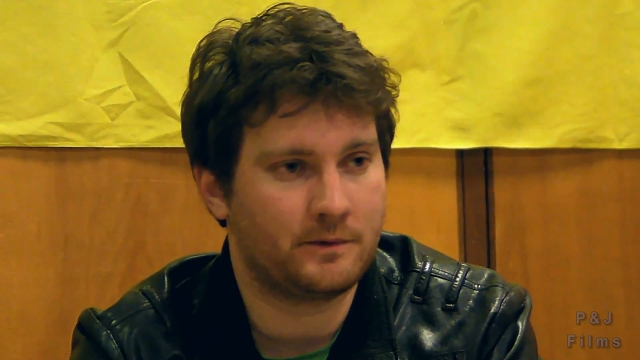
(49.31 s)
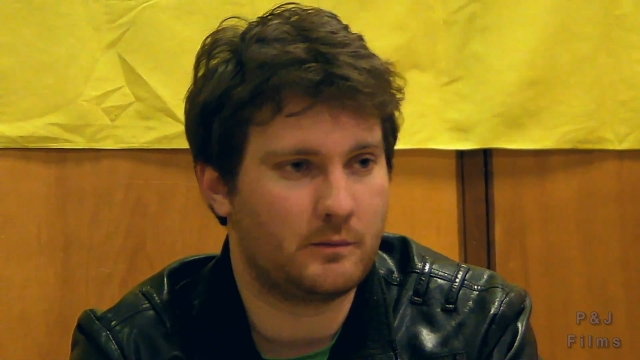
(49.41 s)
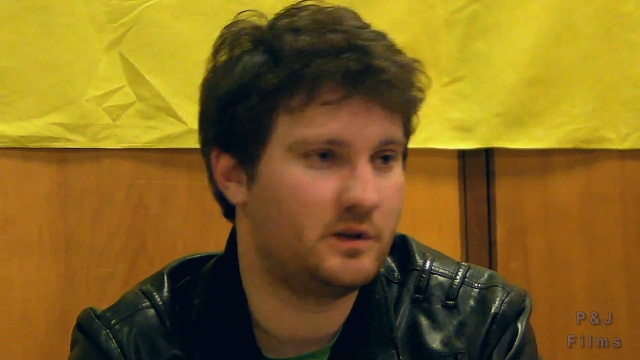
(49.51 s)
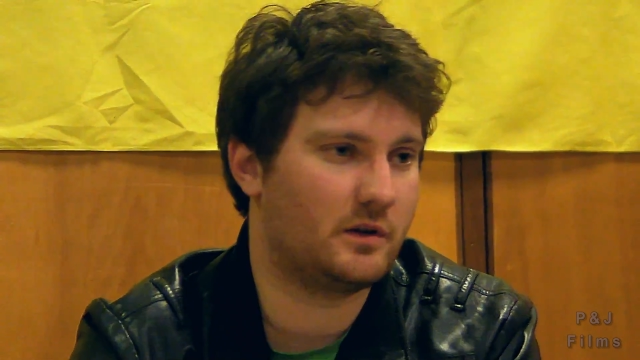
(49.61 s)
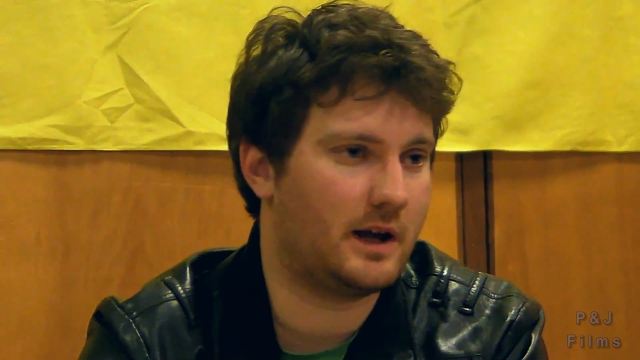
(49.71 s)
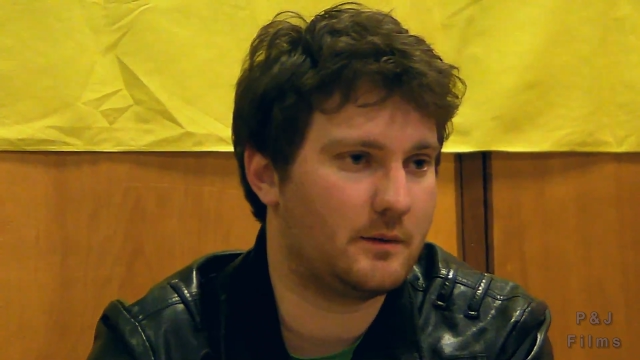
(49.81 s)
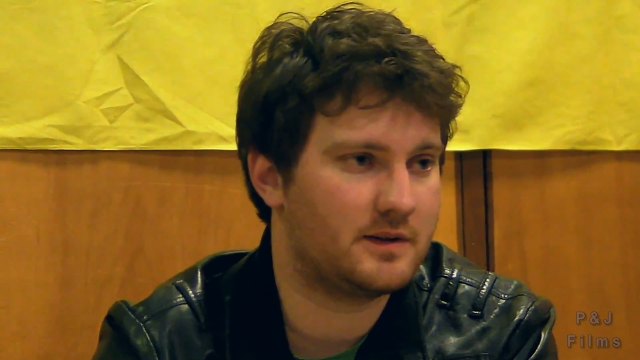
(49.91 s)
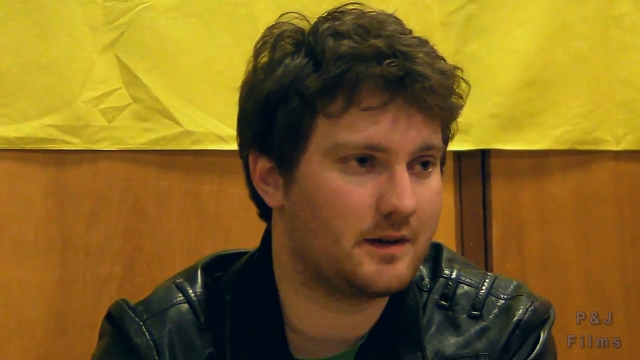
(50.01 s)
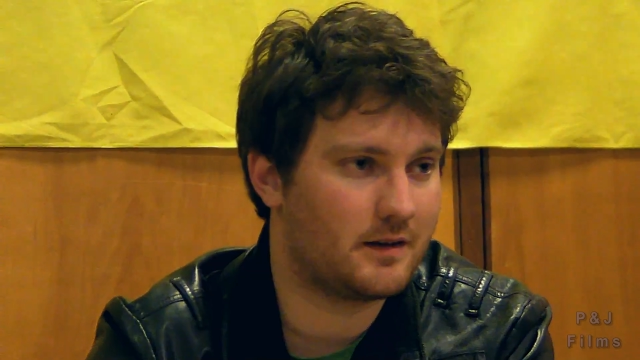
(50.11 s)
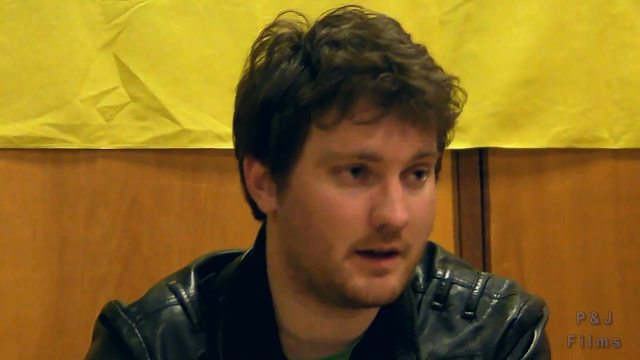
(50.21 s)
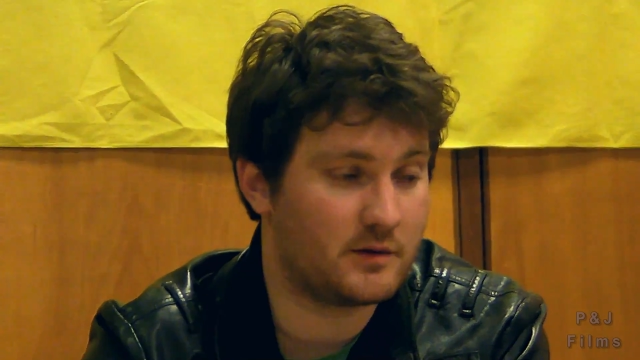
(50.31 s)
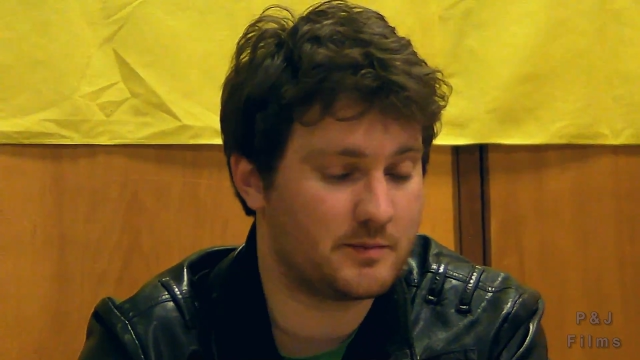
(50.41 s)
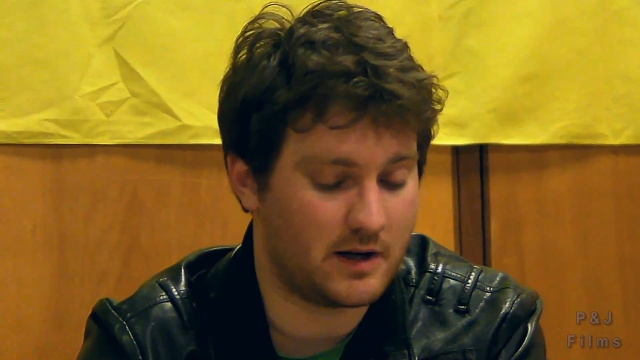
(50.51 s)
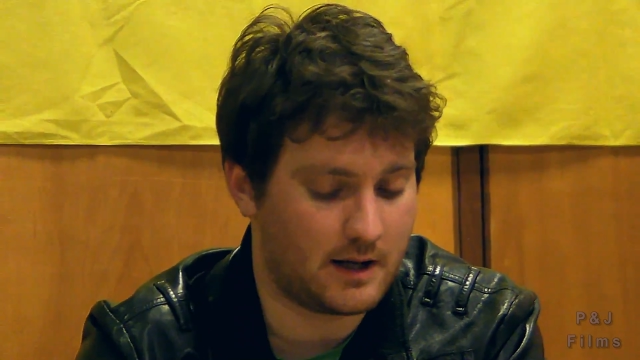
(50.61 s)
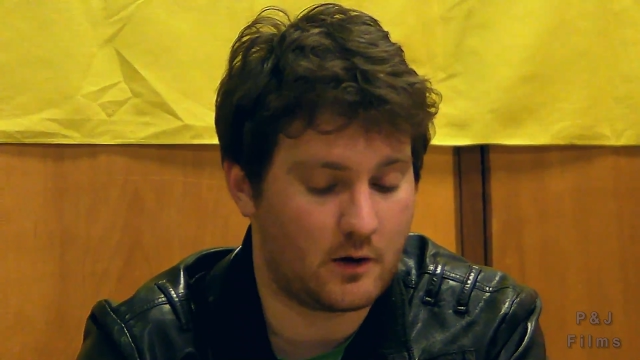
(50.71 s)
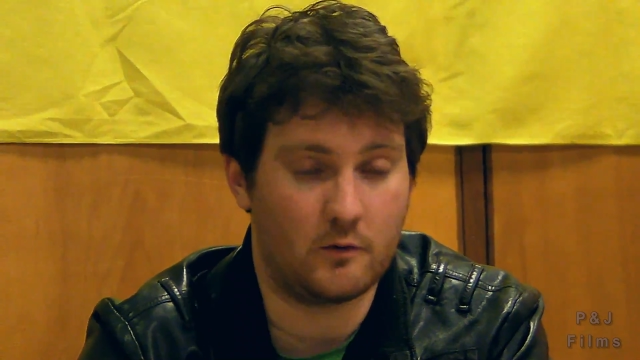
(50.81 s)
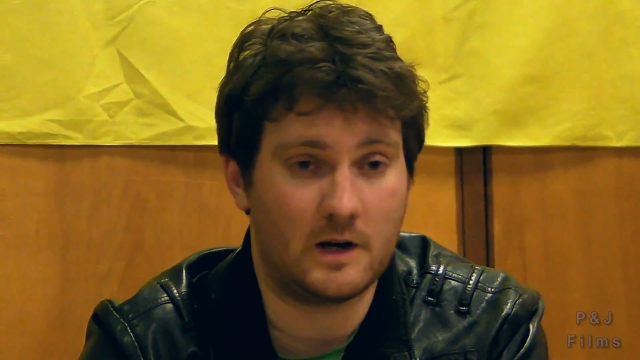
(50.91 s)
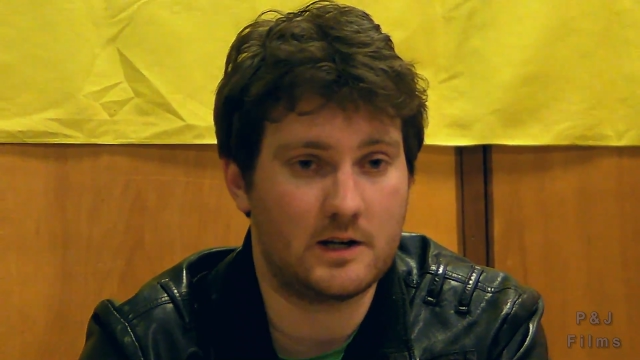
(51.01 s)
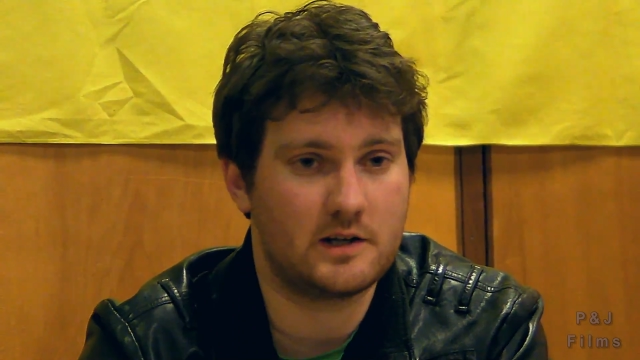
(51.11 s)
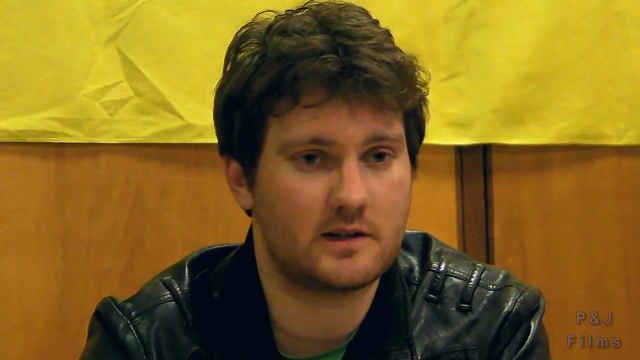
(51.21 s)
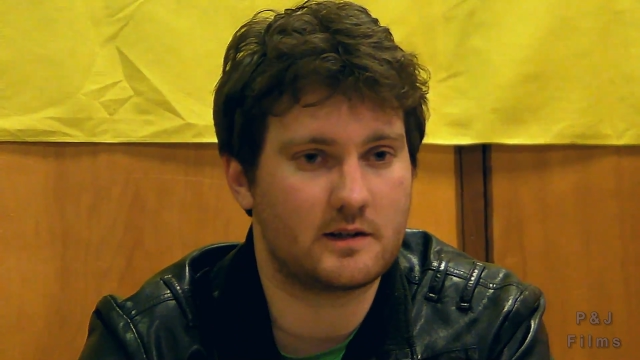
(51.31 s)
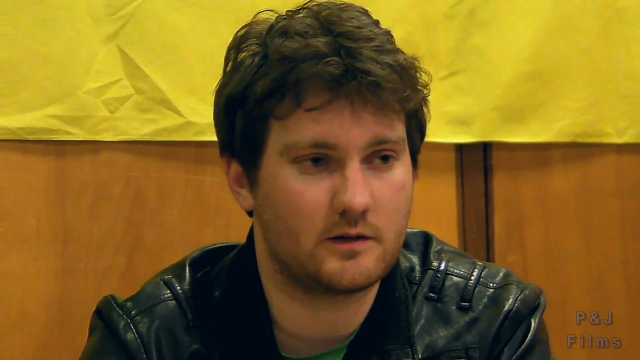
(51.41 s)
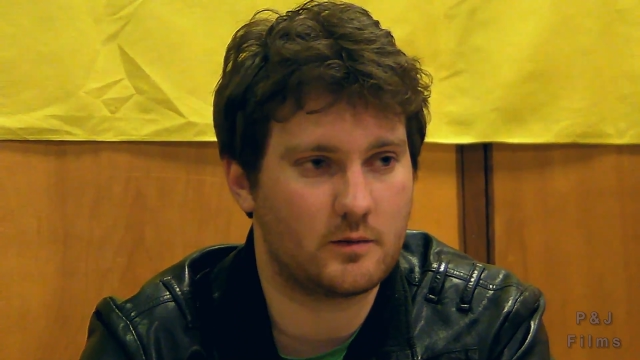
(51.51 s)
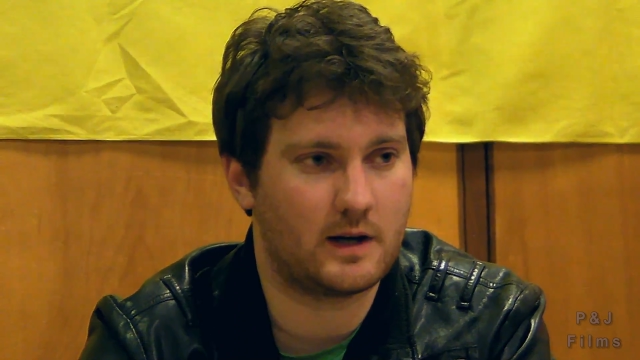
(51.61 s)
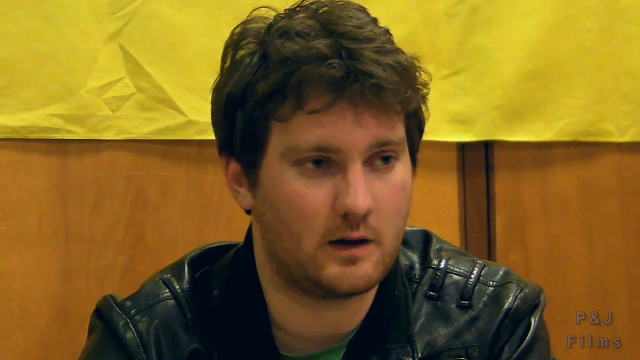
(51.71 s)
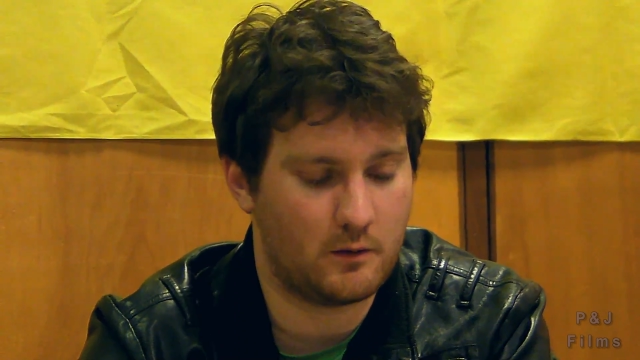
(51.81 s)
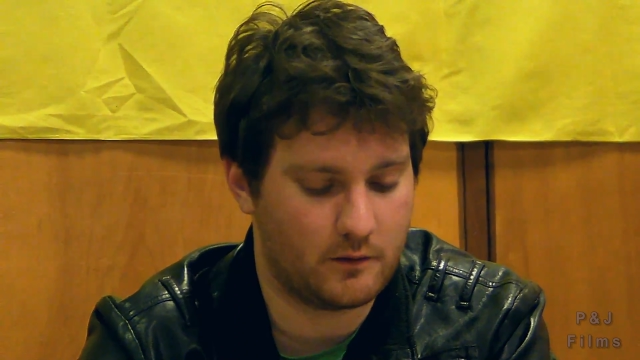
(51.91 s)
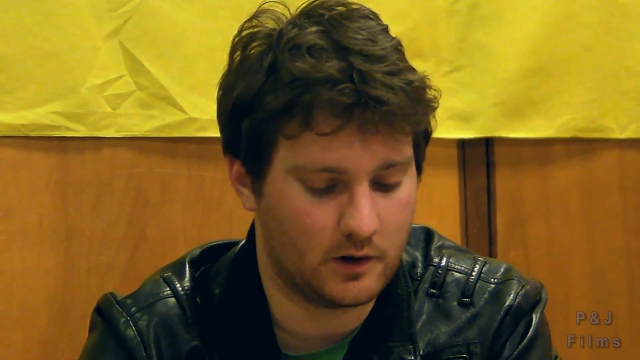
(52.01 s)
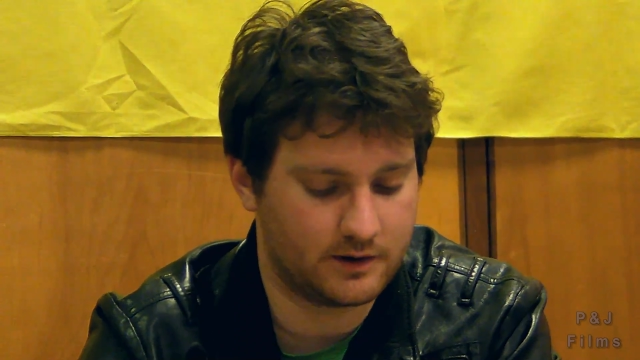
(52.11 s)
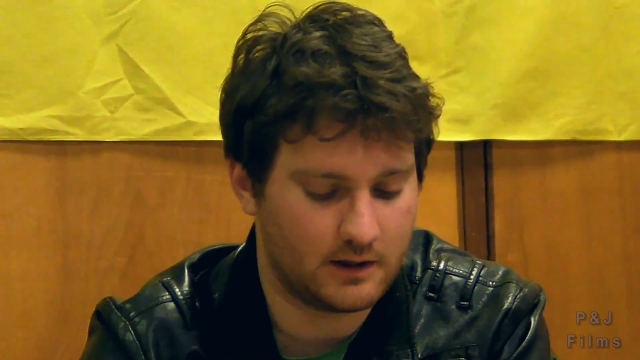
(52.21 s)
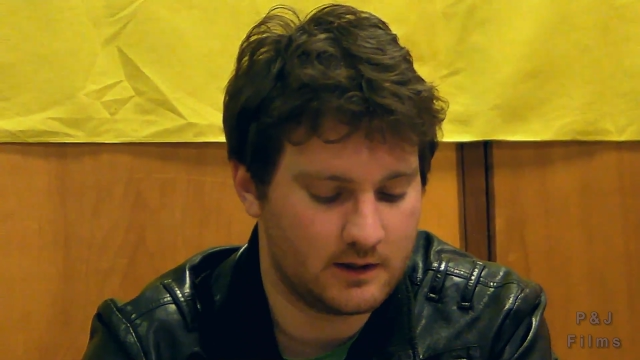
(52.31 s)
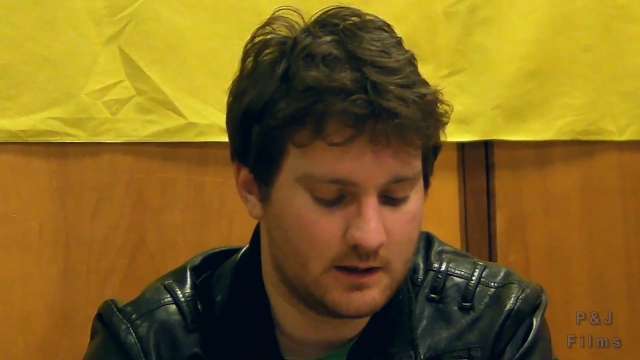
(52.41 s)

We thought that was pretty outrageous and quite out of order.